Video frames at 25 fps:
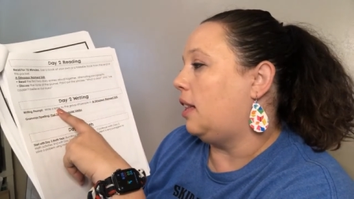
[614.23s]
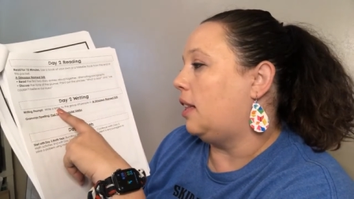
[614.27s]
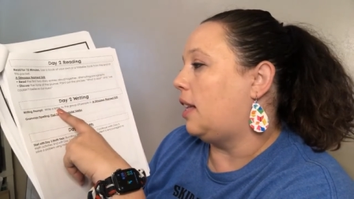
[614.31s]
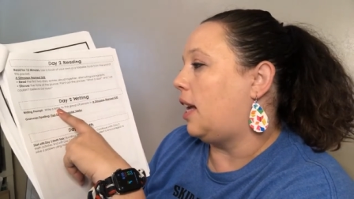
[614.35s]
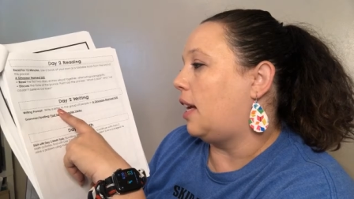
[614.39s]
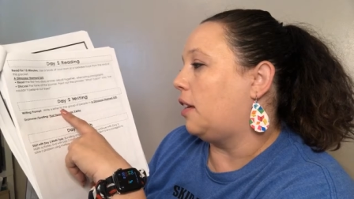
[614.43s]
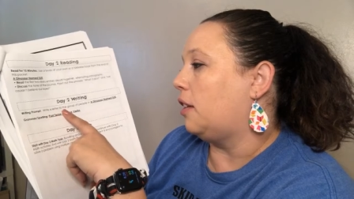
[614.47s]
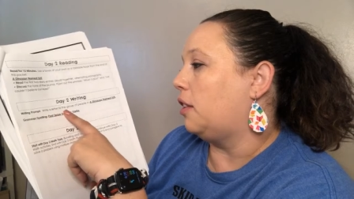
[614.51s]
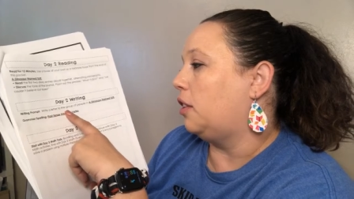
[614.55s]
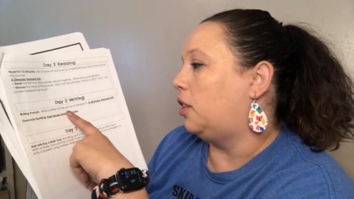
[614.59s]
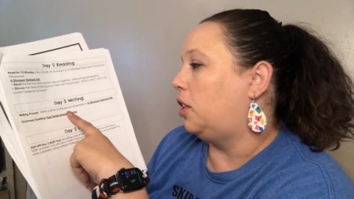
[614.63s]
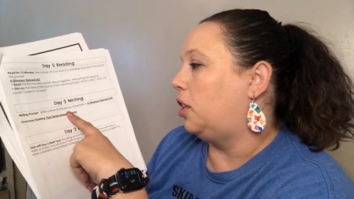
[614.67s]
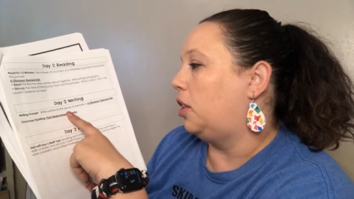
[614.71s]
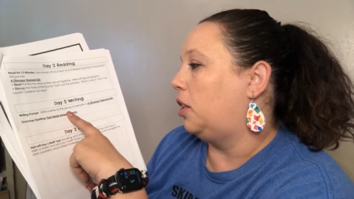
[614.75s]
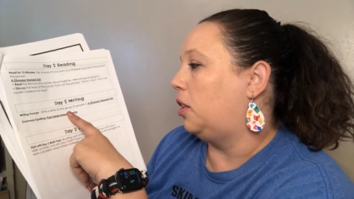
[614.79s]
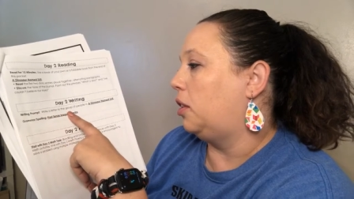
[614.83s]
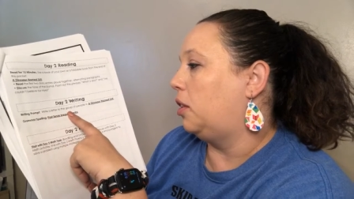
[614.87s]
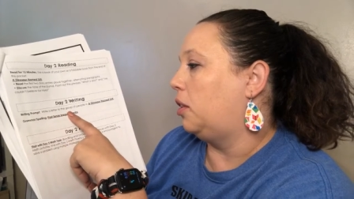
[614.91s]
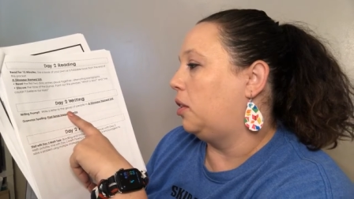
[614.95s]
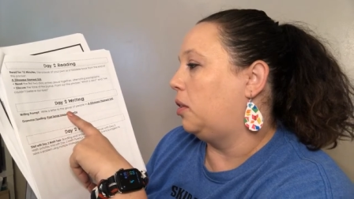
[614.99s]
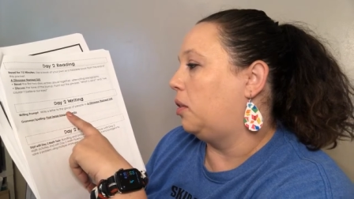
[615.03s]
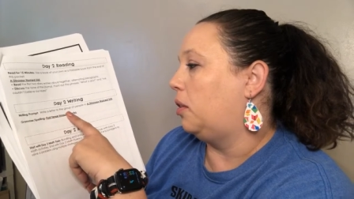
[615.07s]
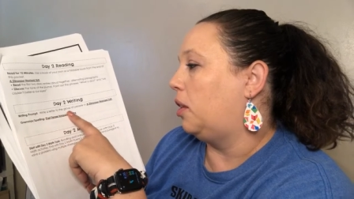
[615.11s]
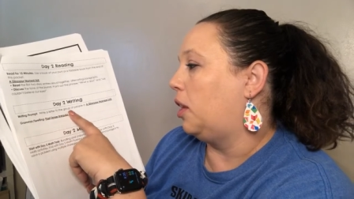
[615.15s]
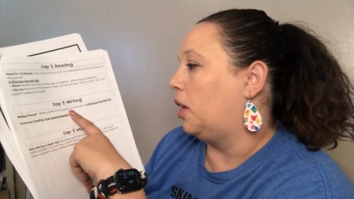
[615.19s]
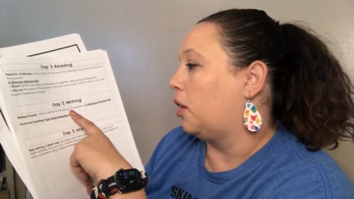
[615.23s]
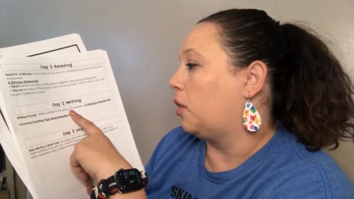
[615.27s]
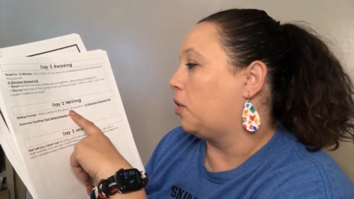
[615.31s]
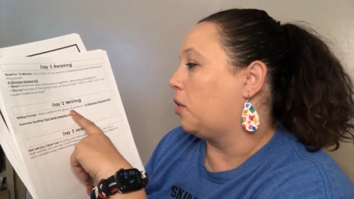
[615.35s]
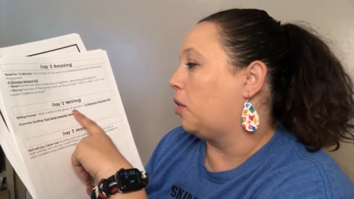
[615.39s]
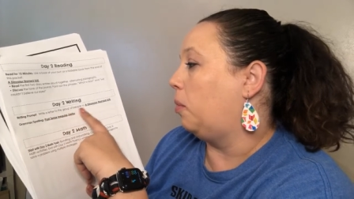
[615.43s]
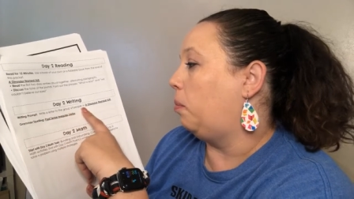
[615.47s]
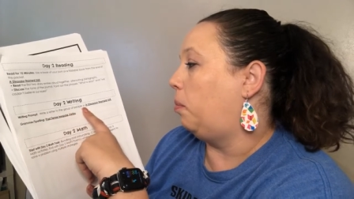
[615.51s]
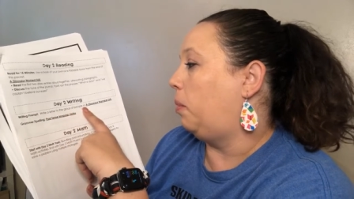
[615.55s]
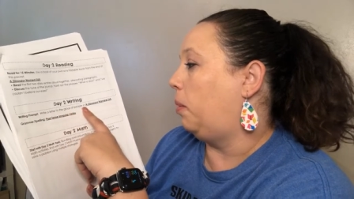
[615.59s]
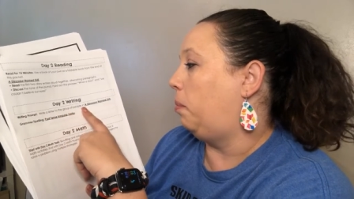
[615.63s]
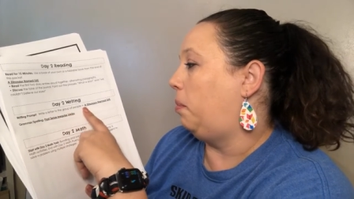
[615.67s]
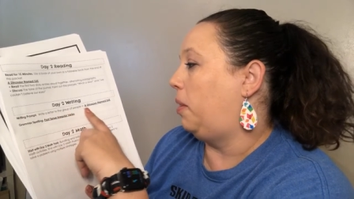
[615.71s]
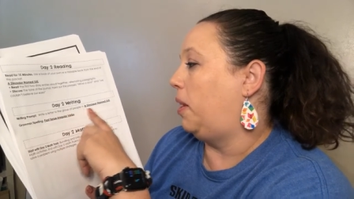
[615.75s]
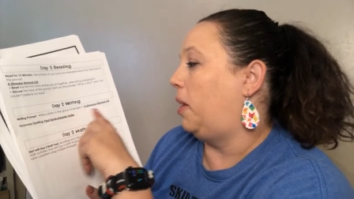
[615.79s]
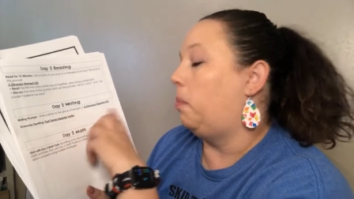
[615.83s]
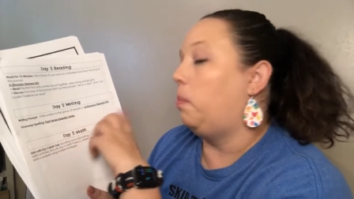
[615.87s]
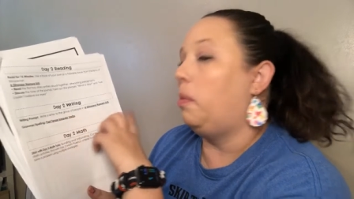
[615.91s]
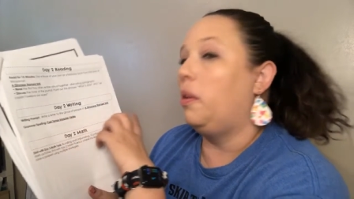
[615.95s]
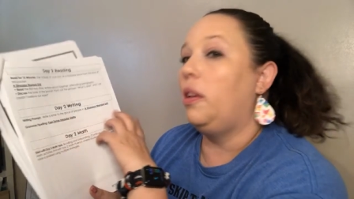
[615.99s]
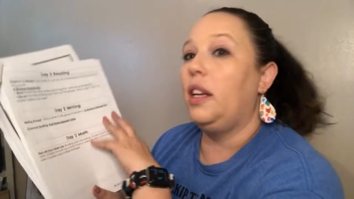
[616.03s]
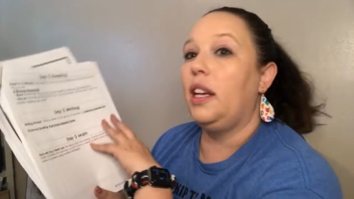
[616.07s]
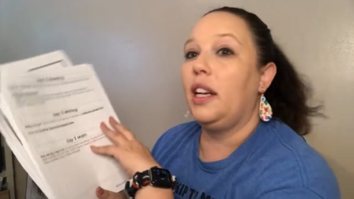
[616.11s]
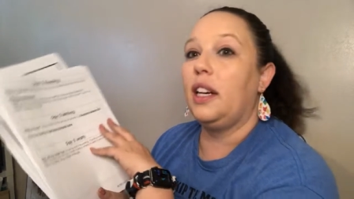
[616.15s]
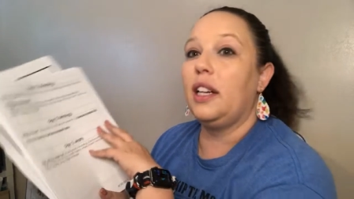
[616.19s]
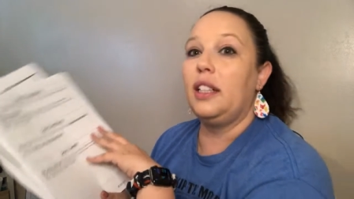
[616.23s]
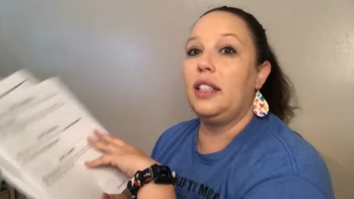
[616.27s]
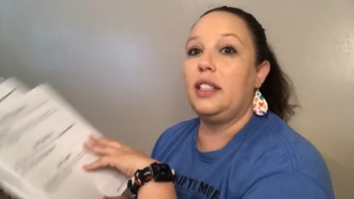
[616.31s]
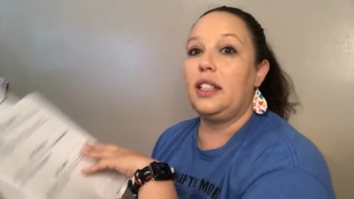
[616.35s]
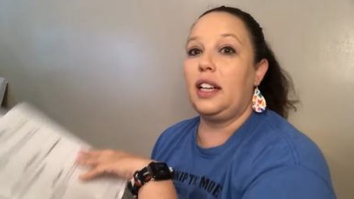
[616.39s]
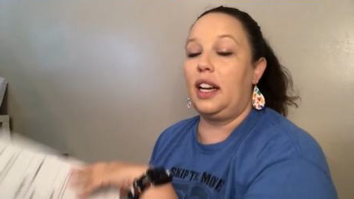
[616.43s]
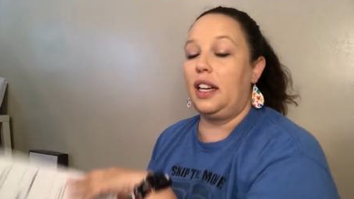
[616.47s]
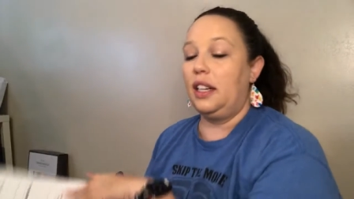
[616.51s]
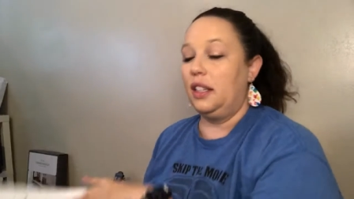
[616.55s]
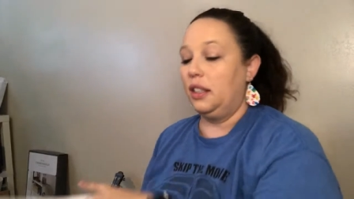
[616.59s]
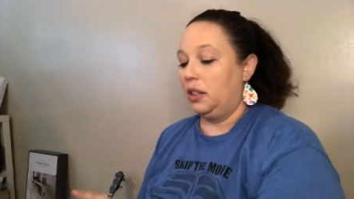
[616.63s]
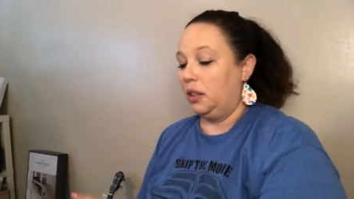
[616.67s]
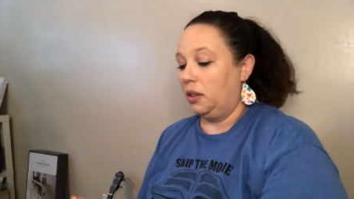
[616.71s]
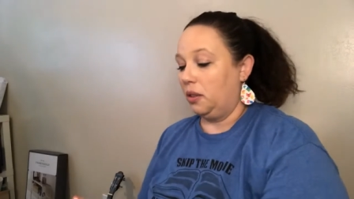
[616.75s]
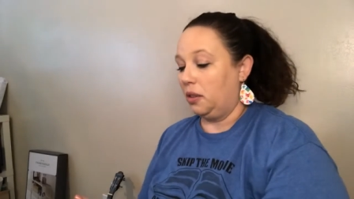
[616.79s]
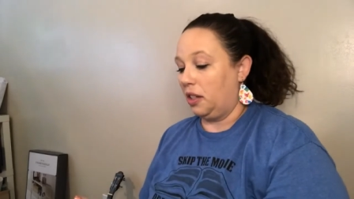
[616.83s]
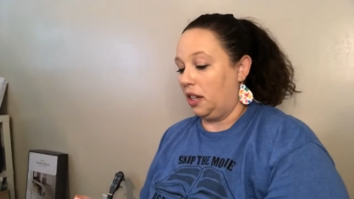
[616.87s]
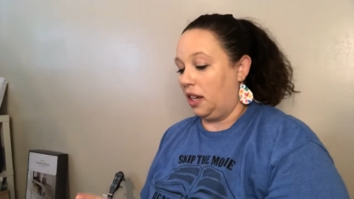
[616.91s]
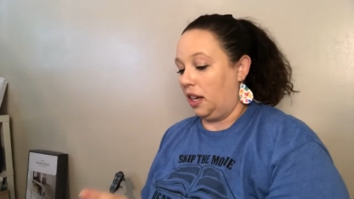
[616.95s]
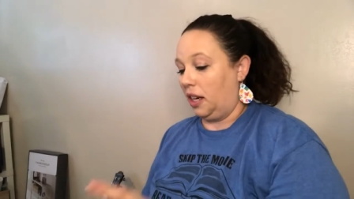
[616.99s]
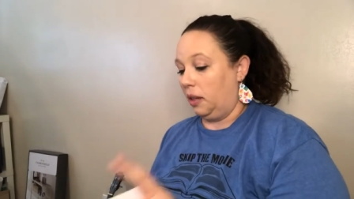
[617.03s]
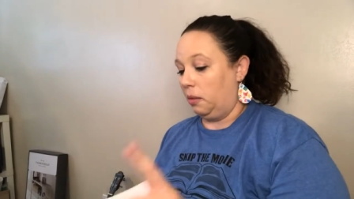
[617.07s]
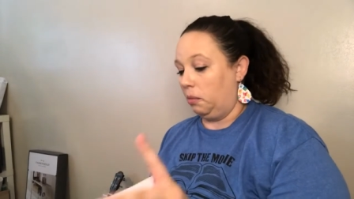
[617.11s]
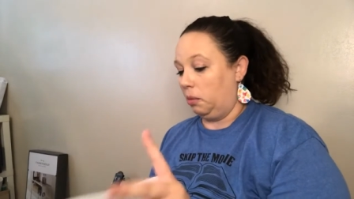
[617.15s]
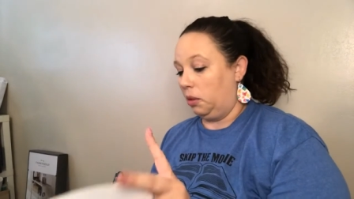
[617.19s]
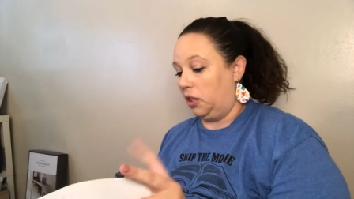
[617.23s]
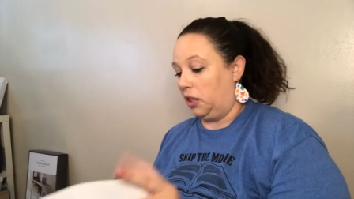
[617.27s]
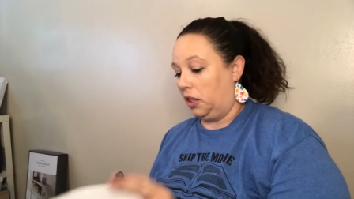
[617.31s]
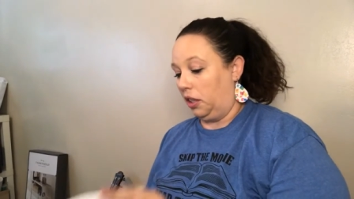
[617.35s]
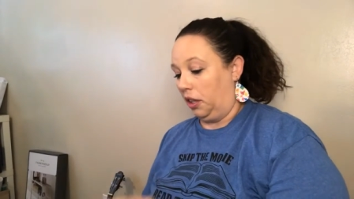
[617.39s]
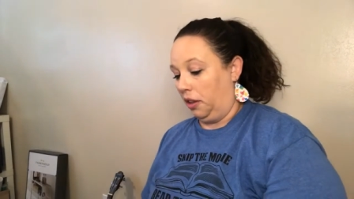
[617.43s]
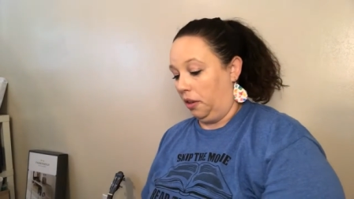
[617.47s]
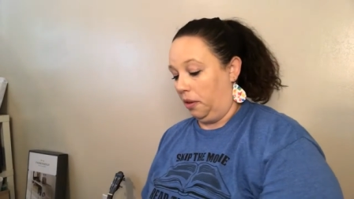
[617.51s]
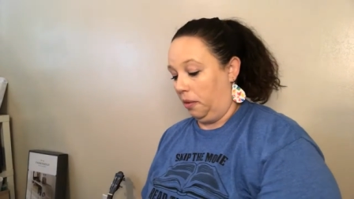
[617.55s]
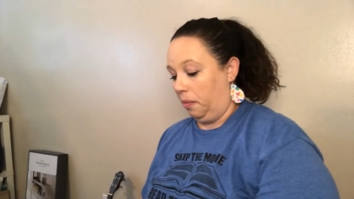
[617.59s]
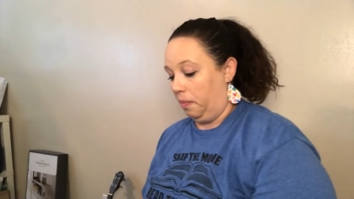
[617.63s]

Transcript: a letter to the group of people and a dinosaur named Sue.